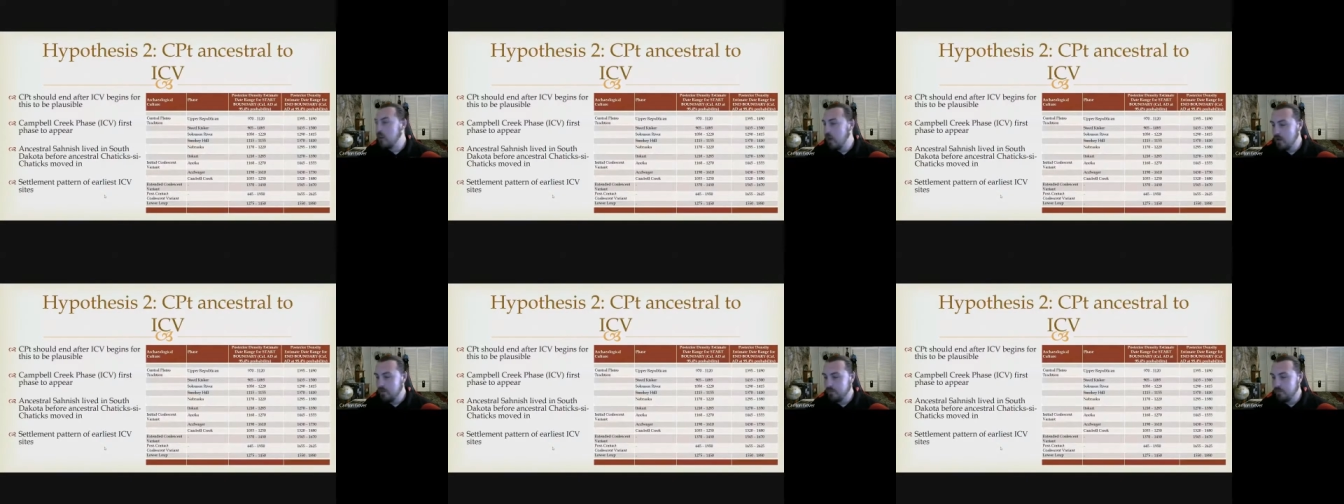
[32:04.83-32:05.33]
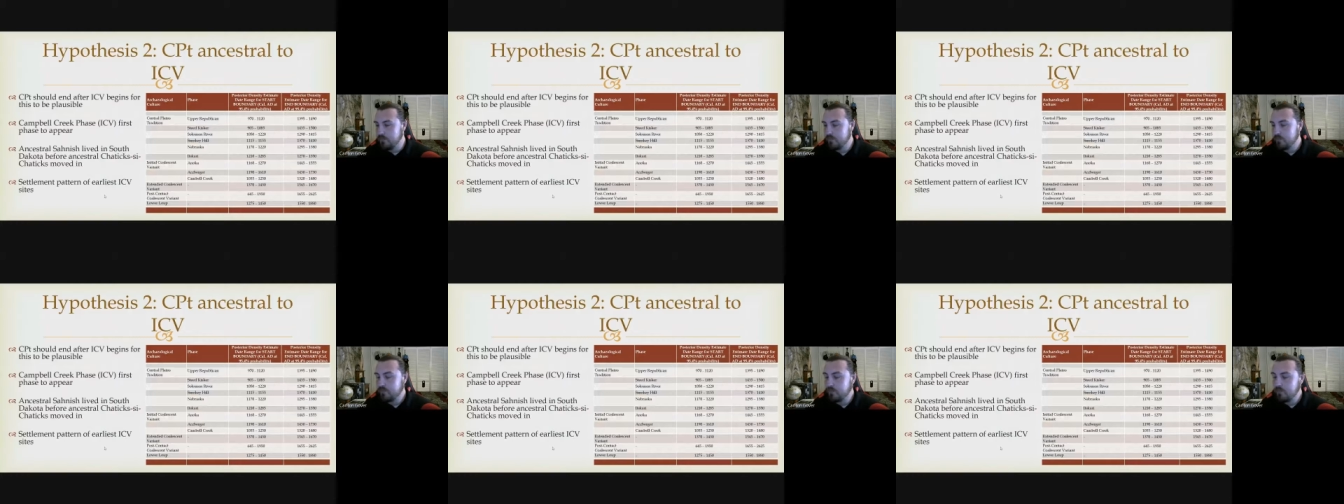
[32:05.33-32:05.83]
Um,
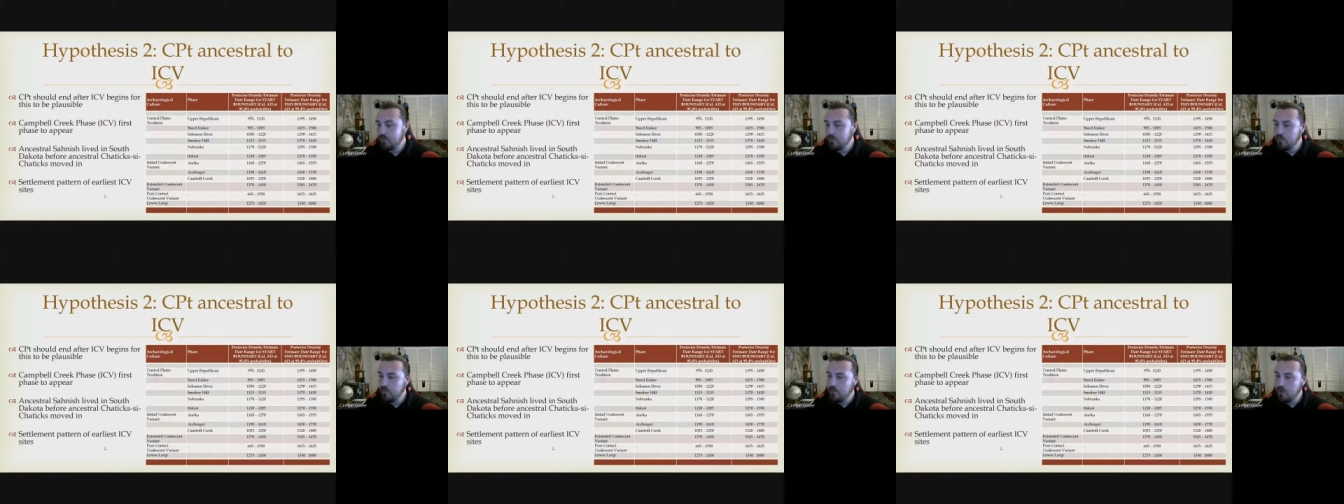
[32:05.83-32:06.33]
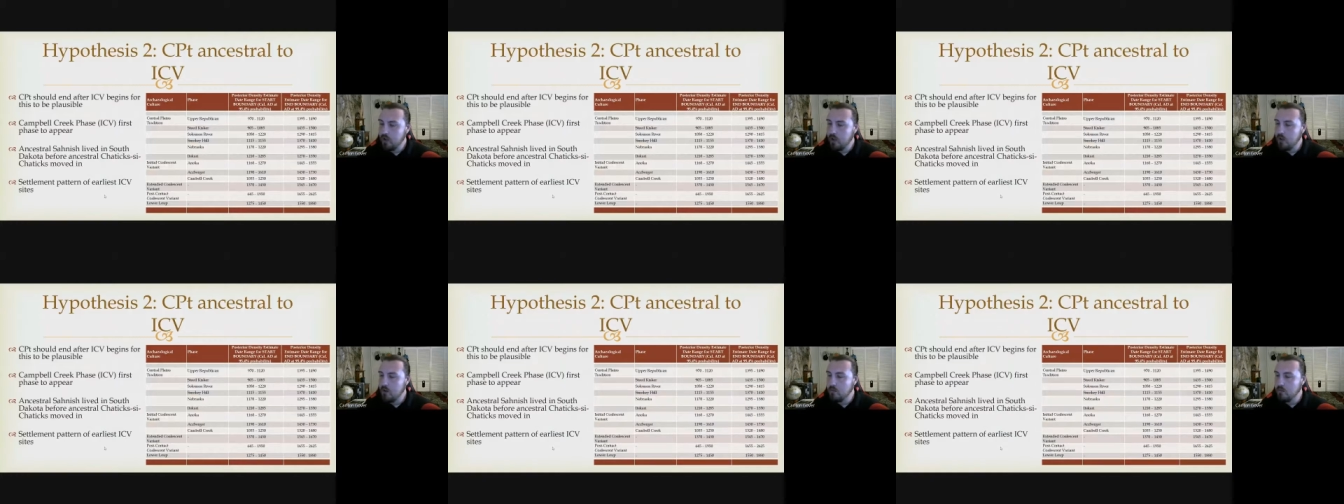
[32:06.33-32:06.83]
I
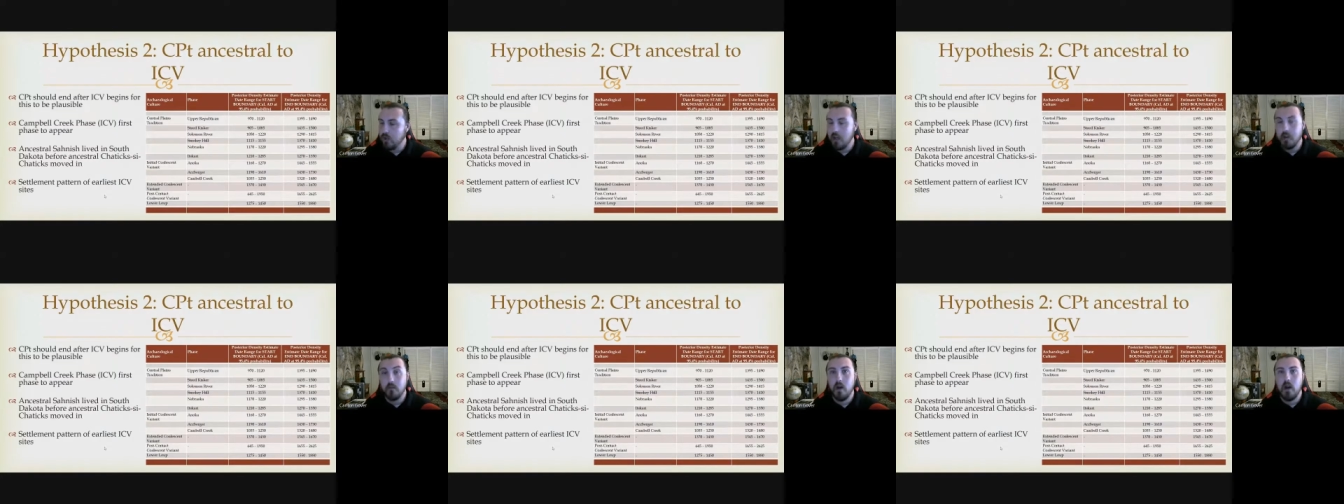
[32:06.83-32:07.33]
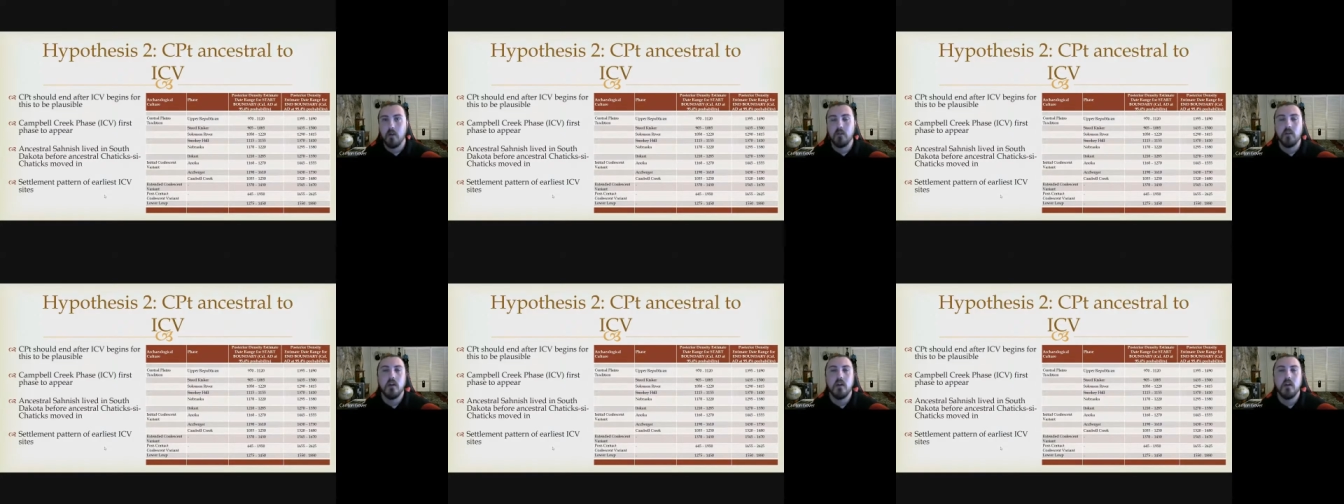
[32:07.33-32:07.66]
hope, okay, wow.